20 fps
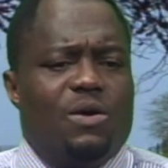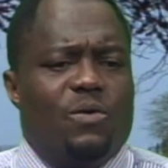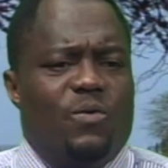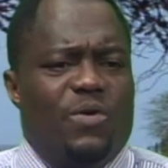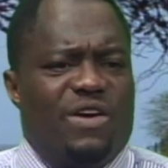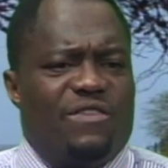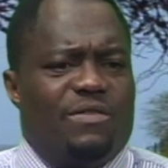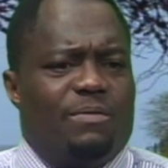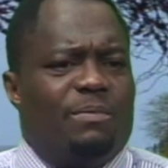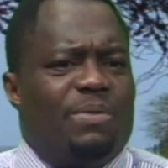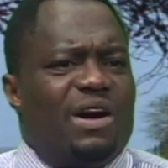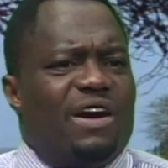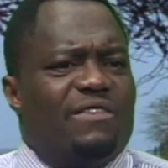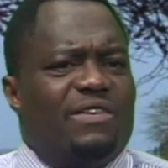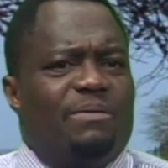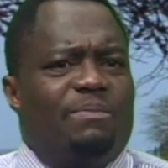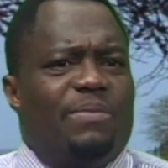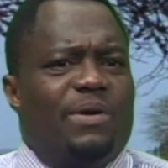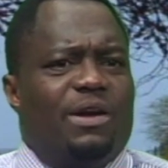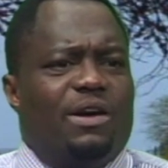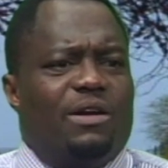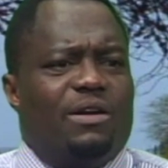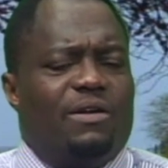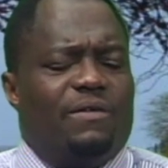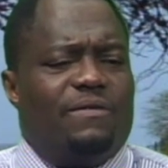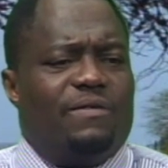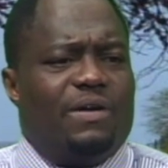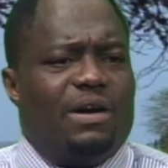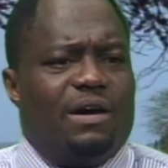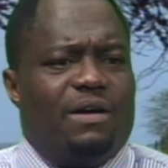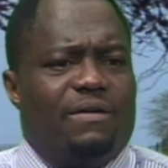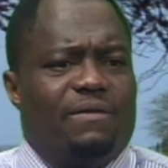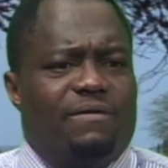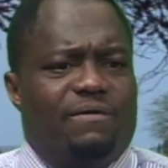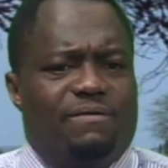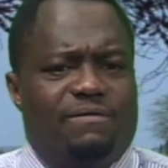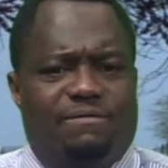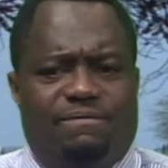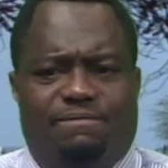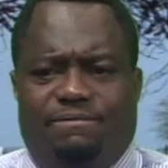We have a private pay of uh,
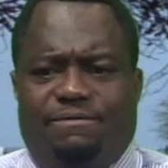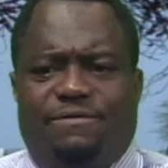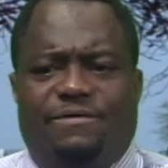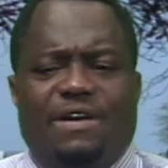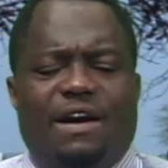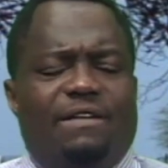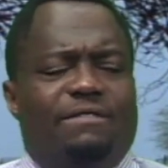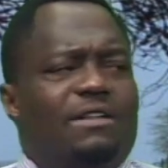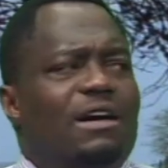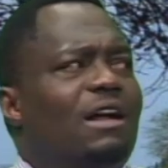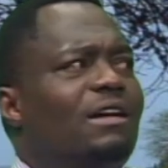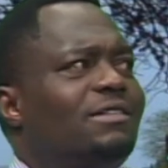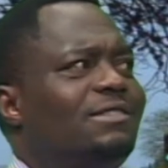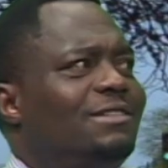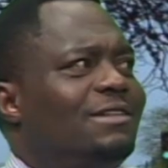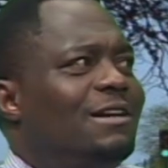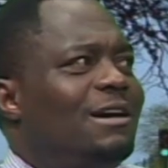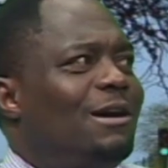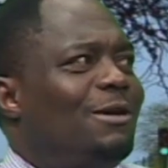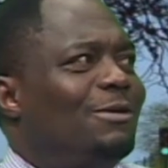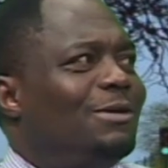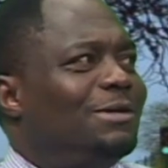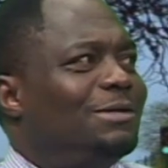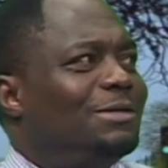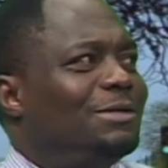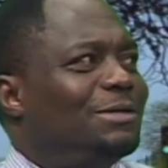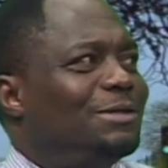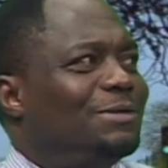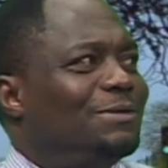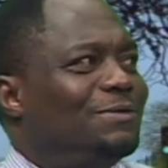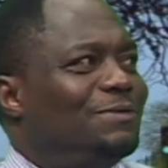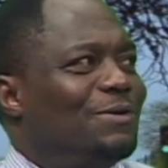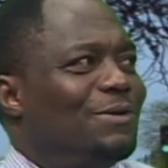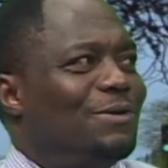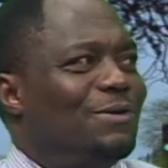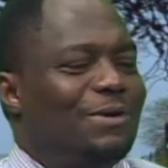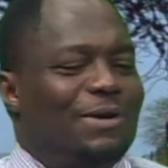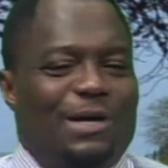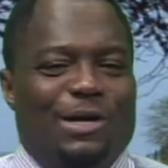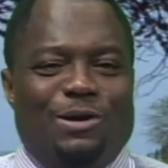$5 an hour
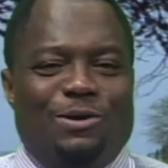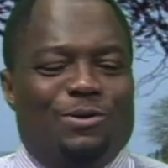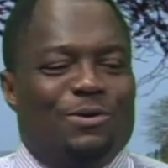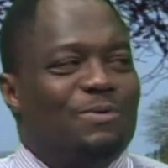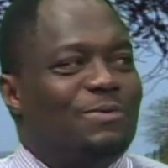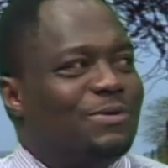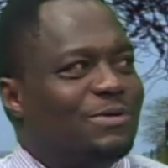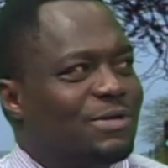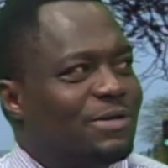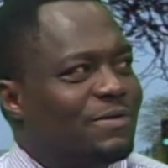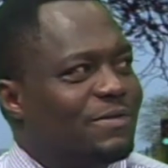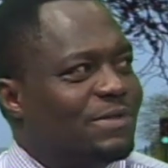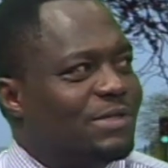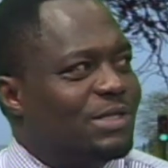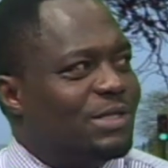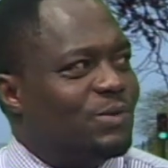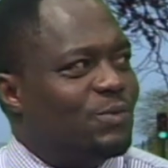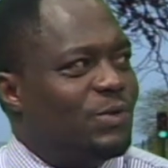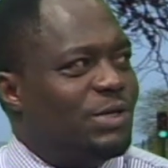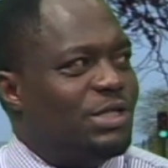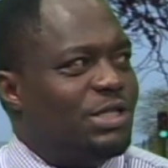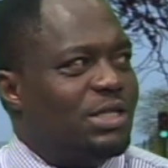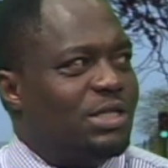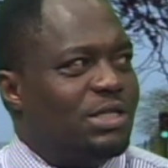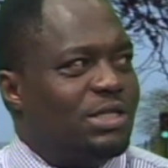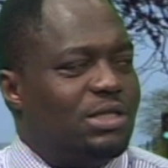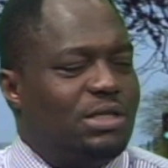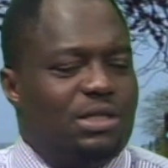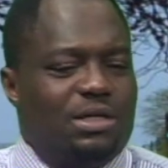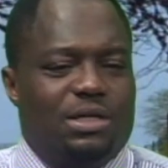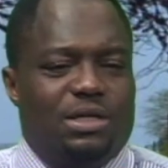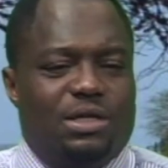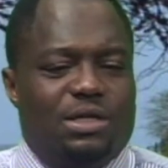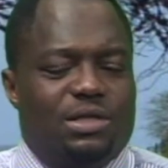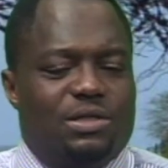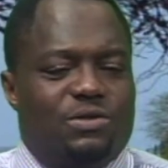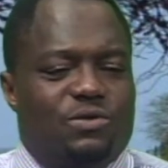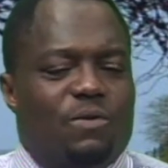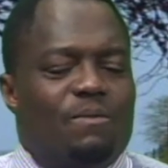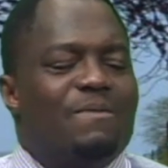for a group services, which is
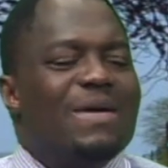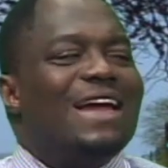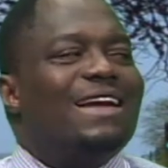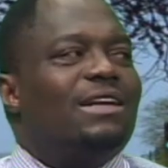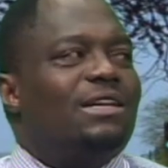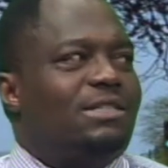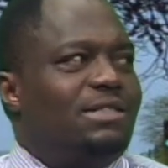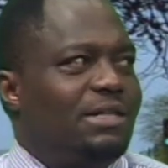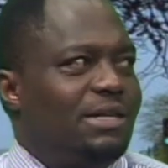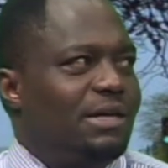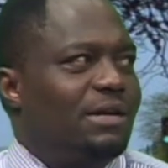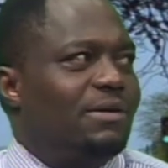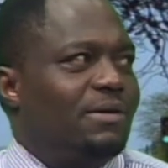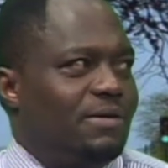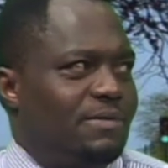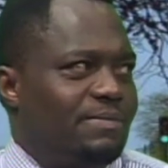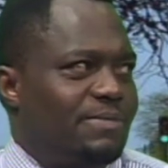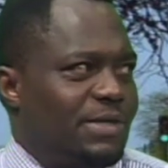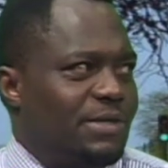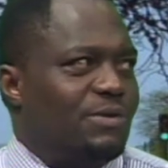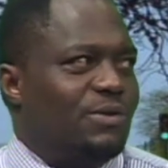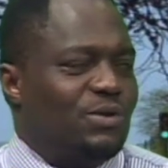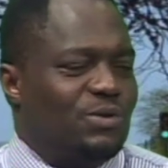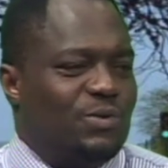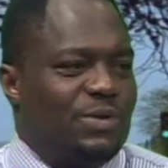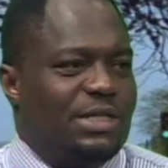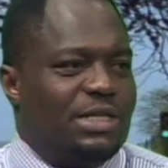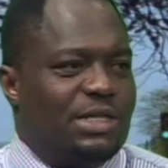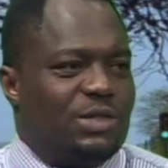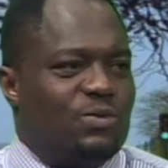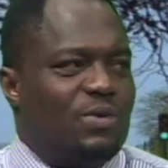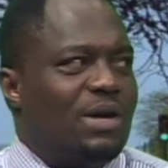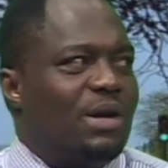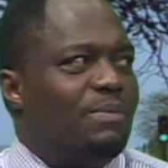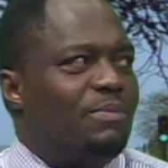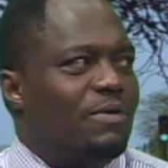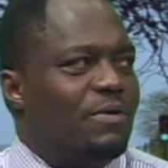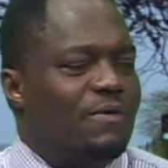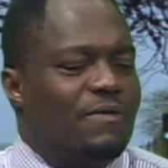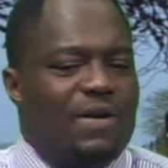tremendously low because we just want
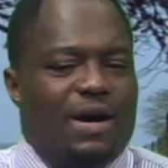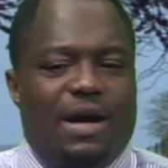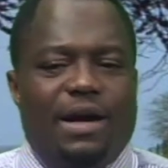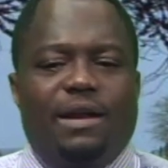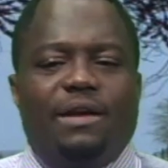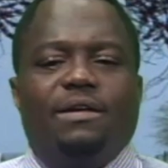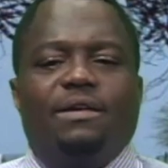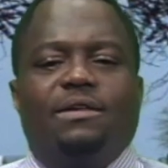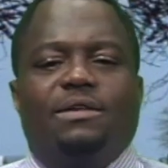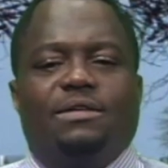to provide